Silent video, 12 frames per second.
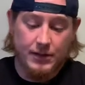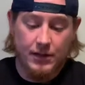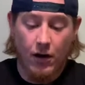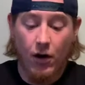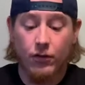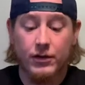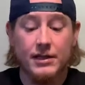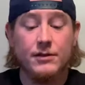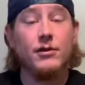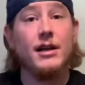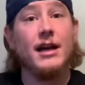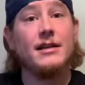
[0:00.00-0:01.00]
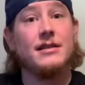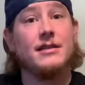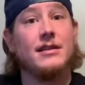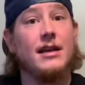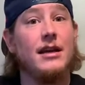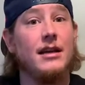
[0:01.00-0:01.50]
And oh, this one has a
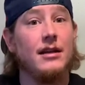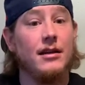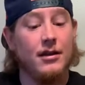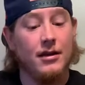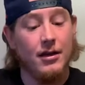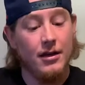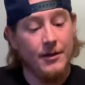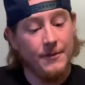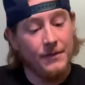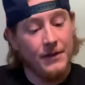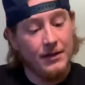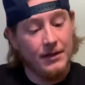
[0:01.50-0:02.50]
saying. What does it say?